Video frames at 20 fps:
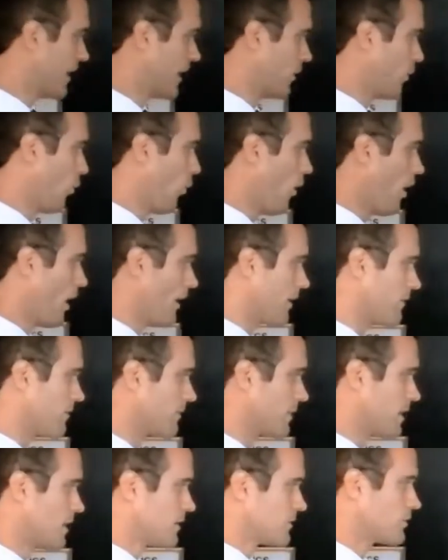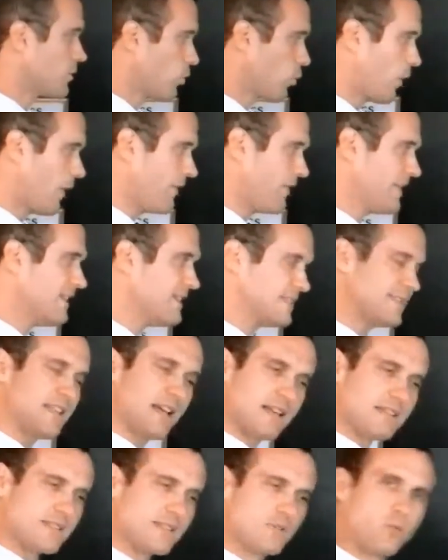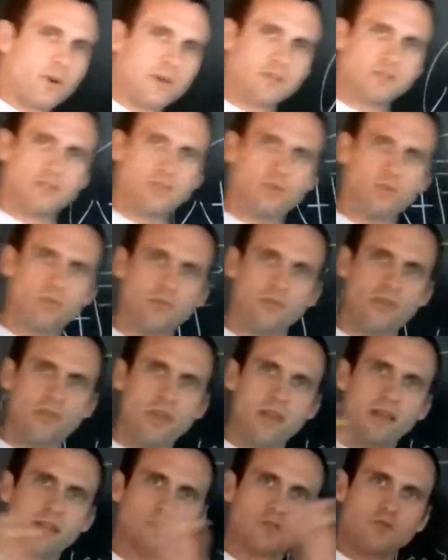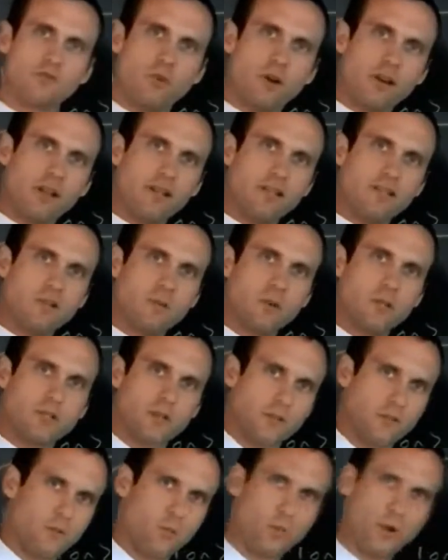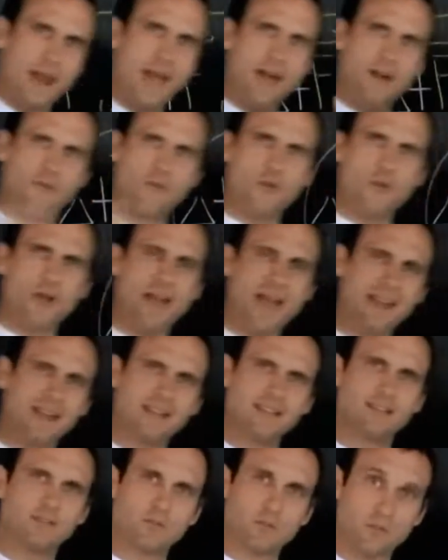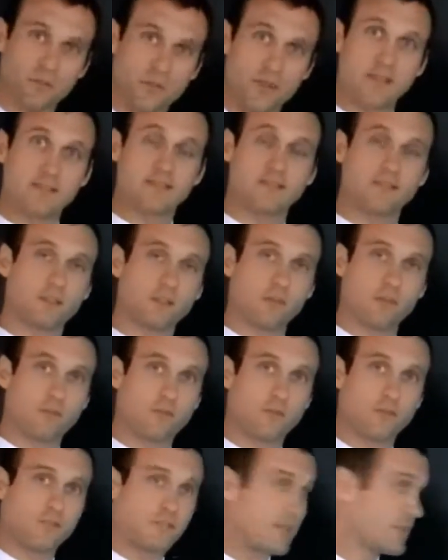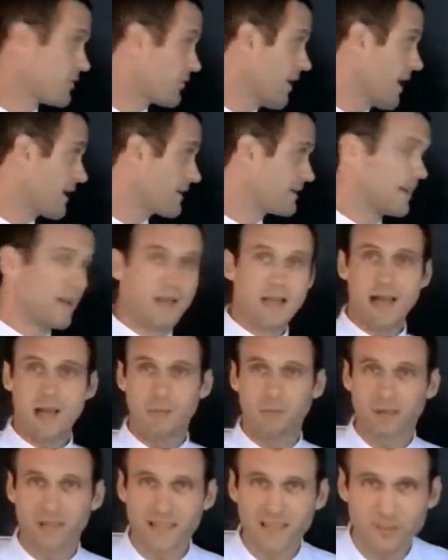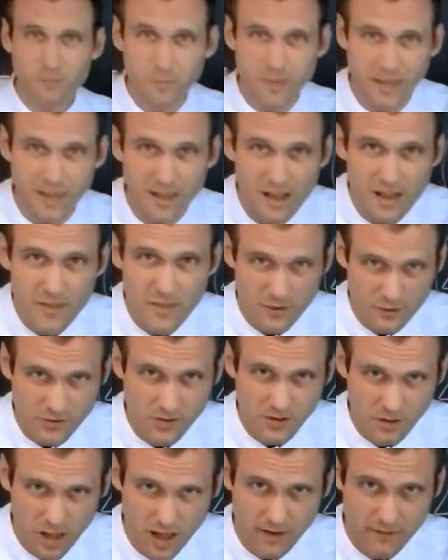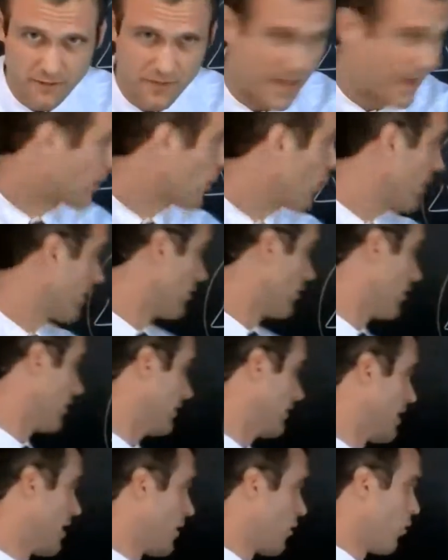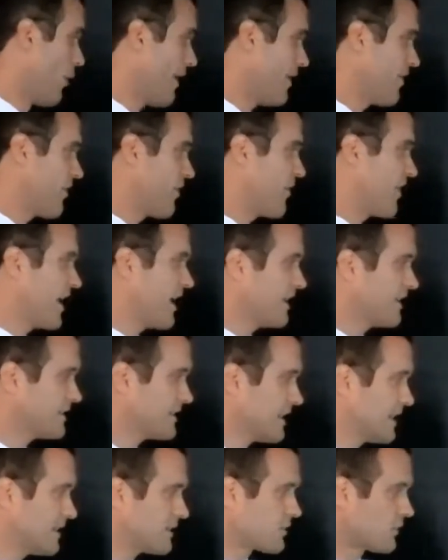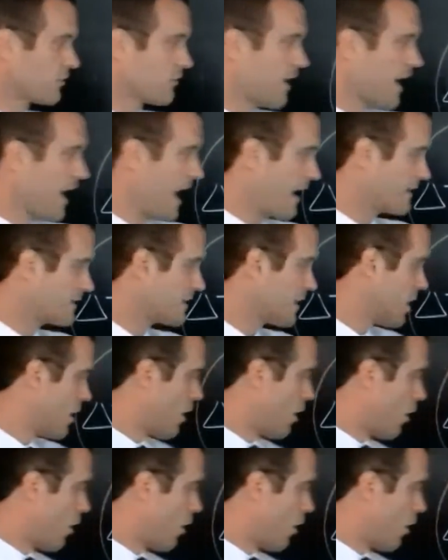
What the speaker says: thing 1. So what this says is when 2 things run into each other, whenever any 2 things in the universe interact, and believe me, there's a lot of that going on, when things interact,